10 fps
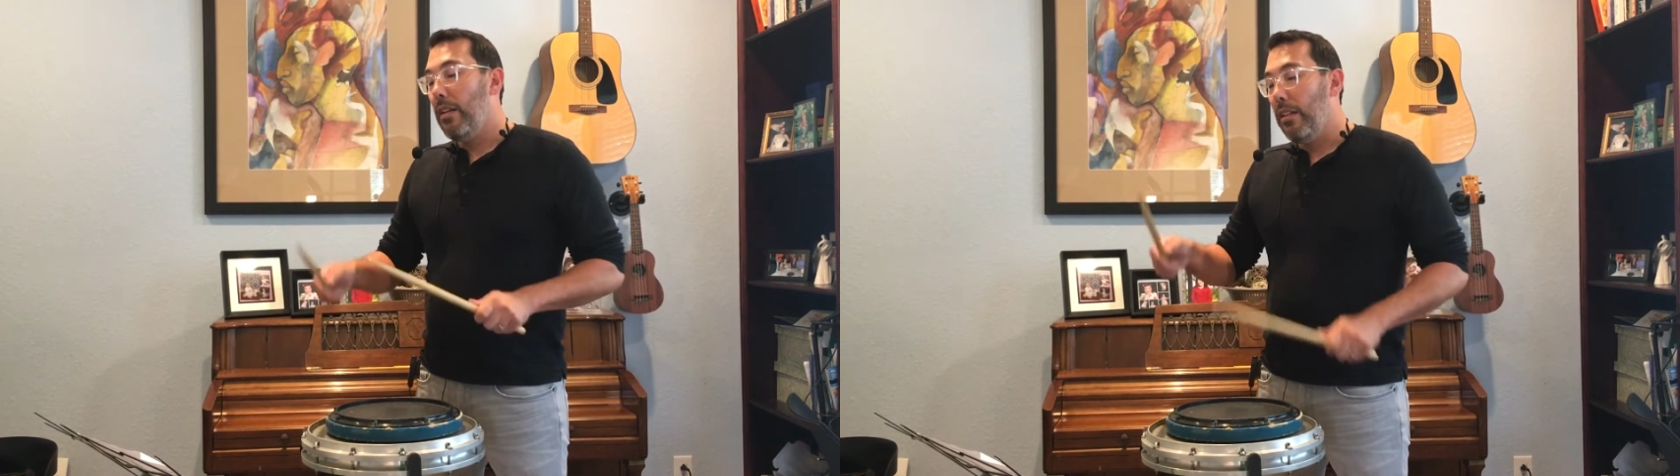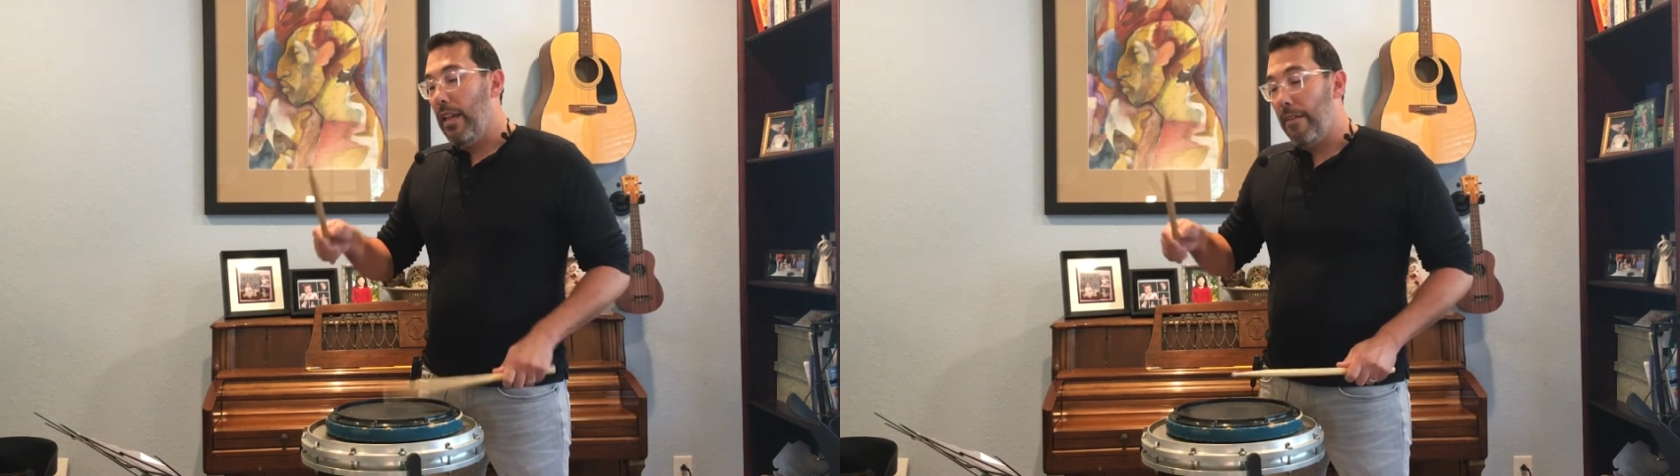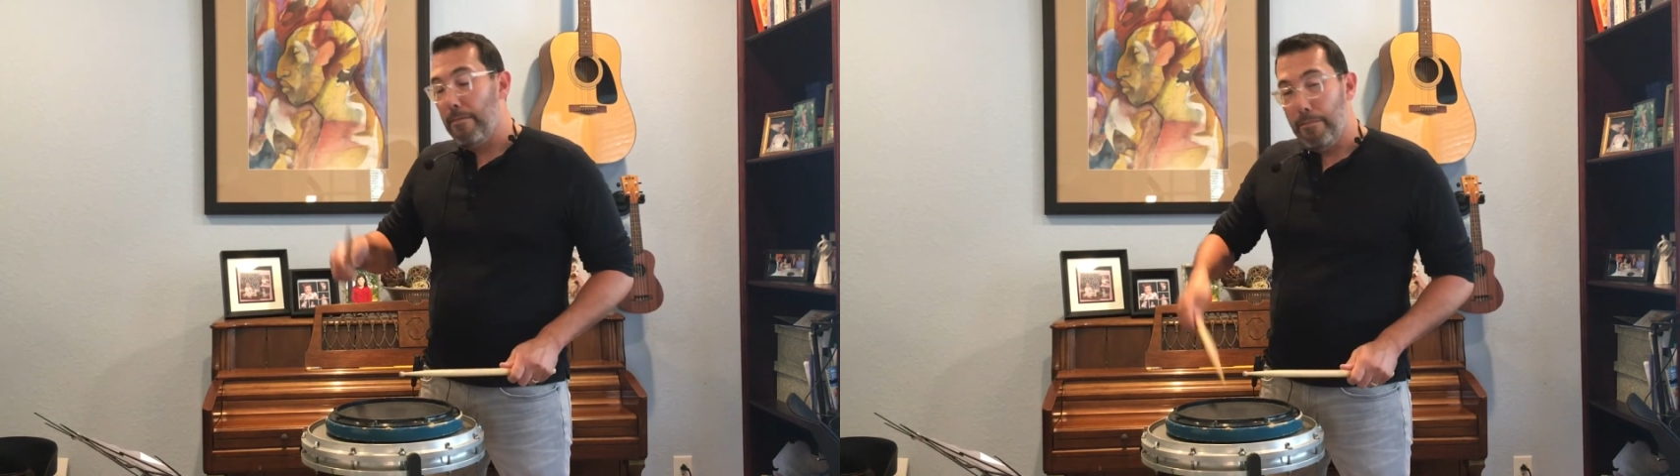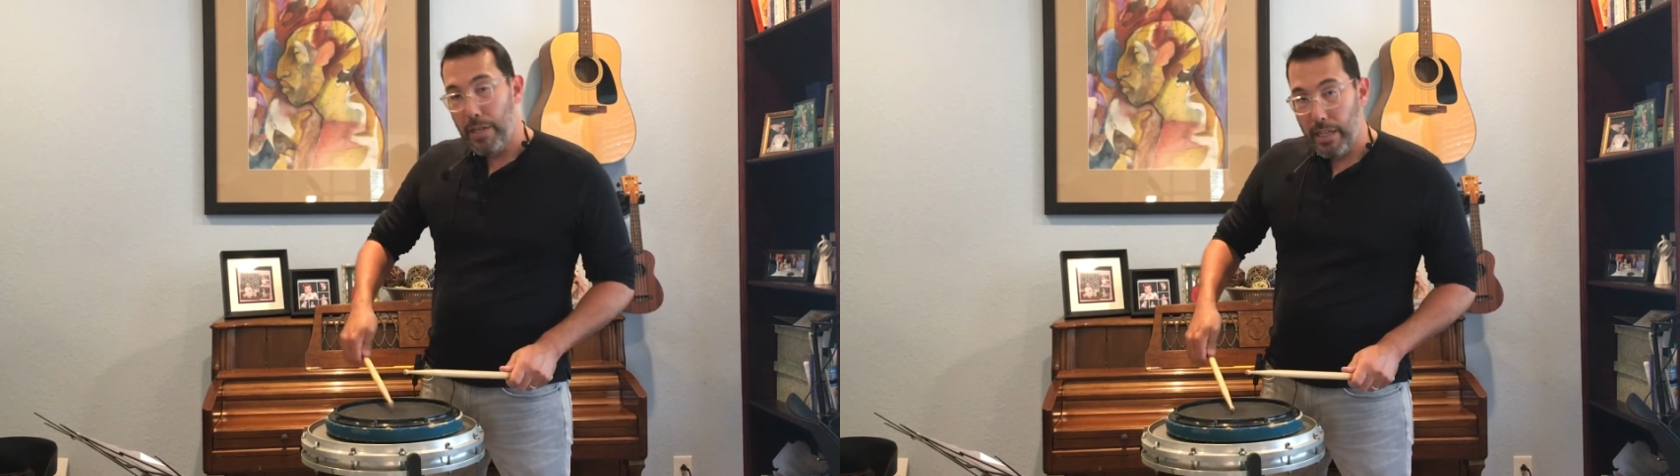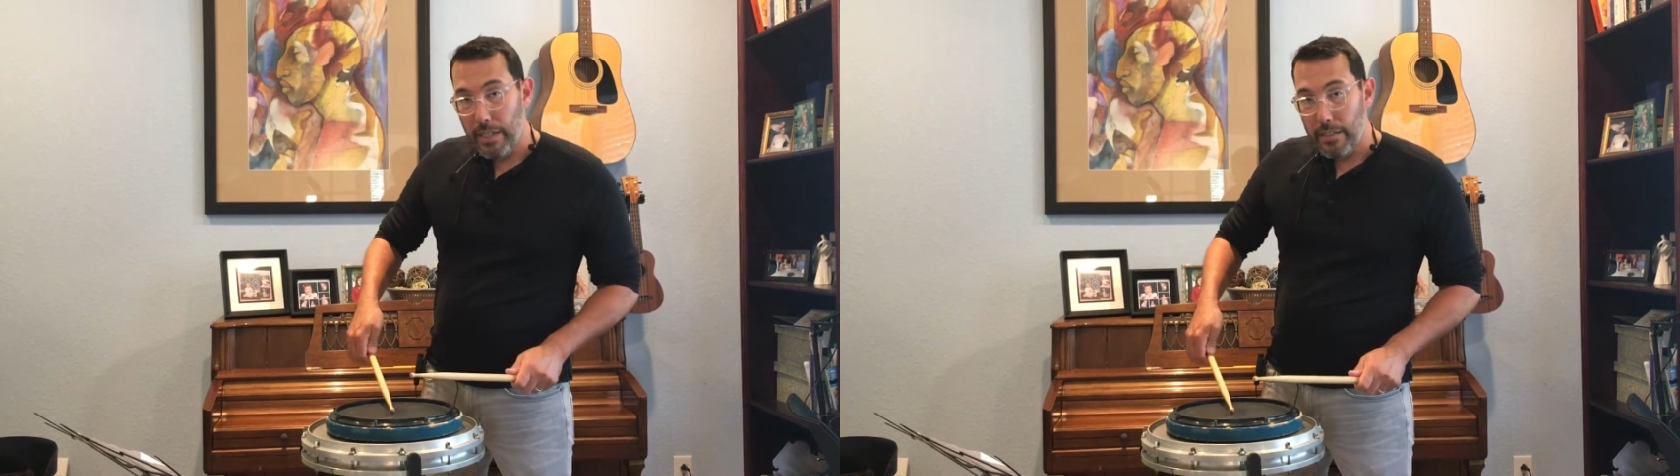left,
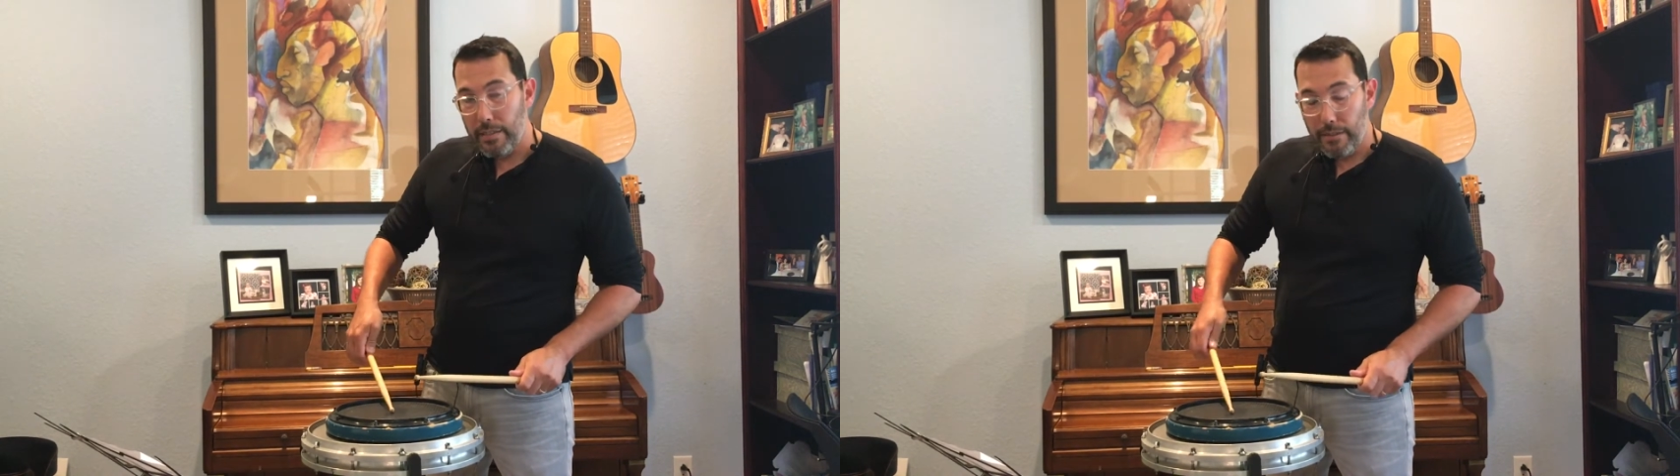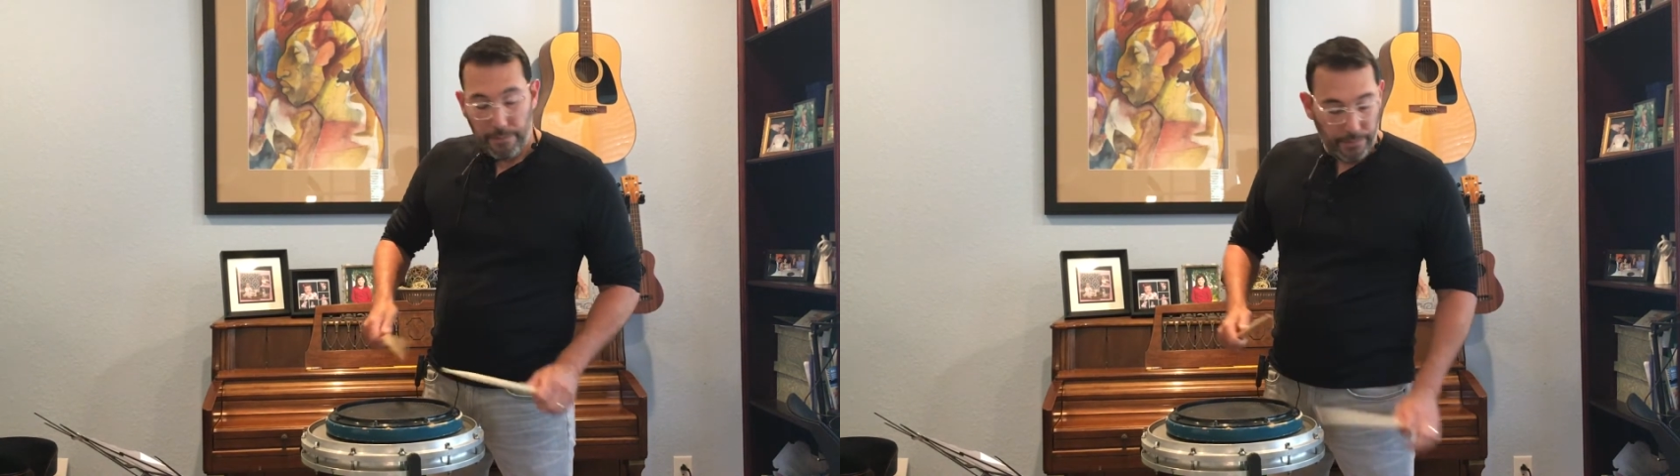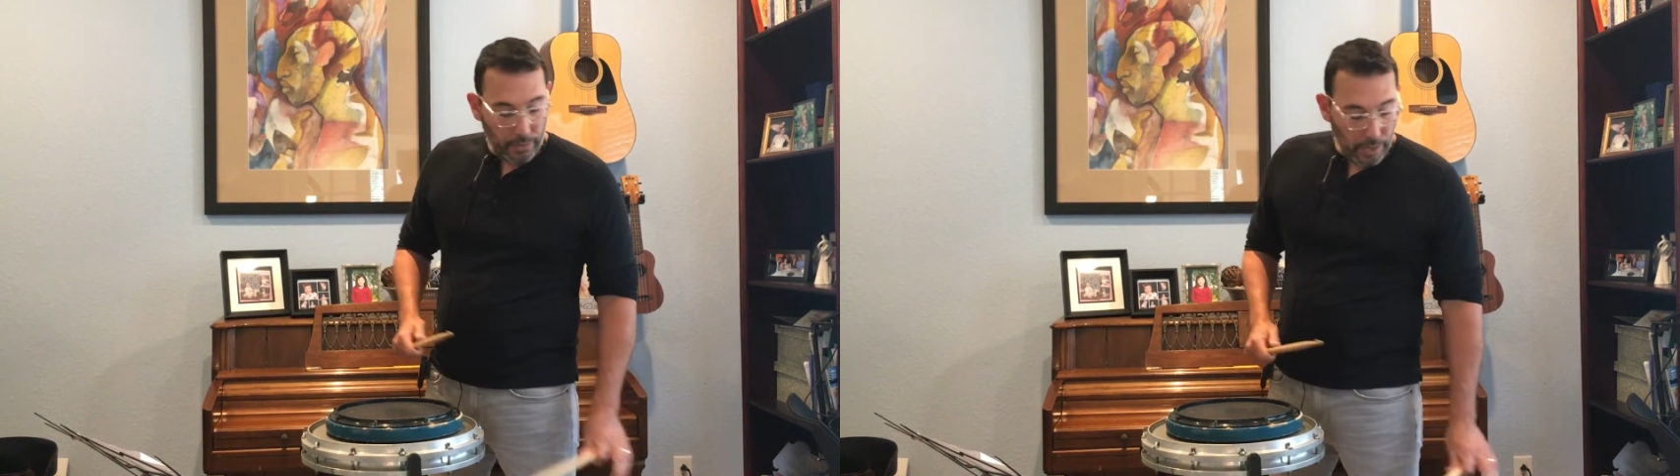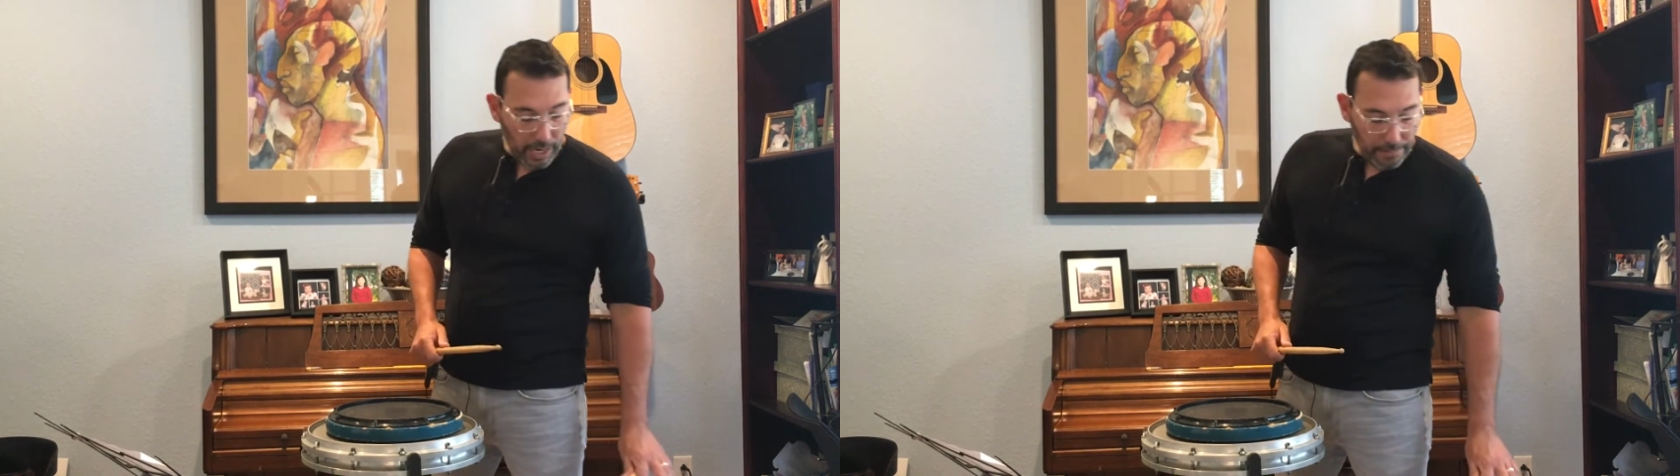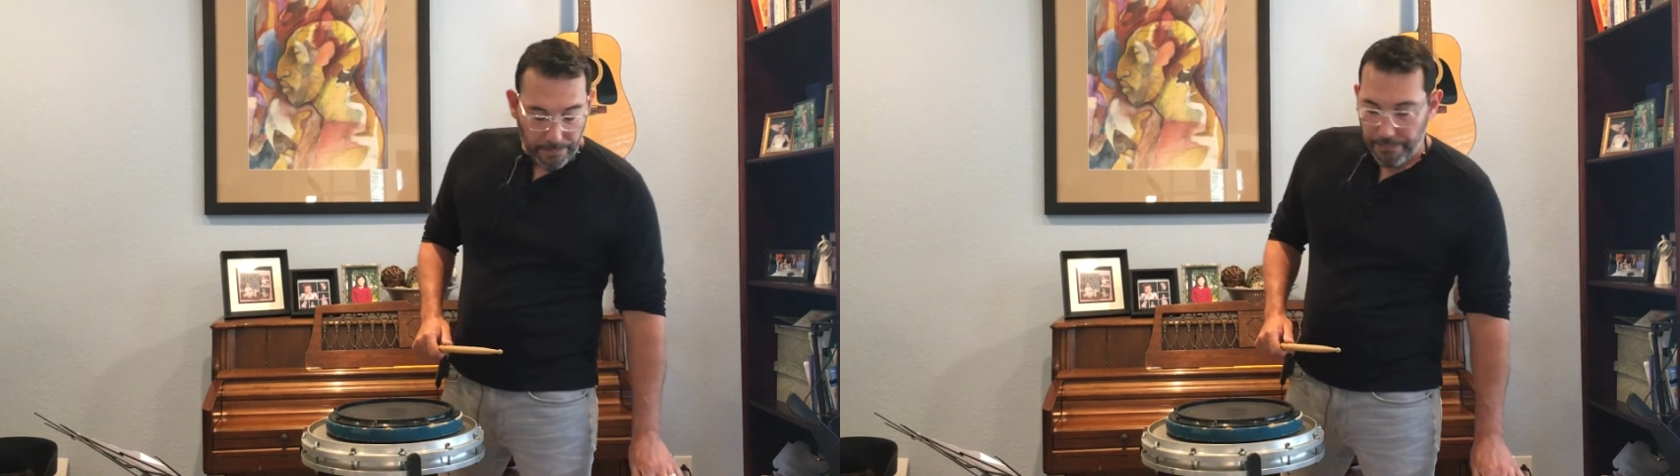buzz. Okay?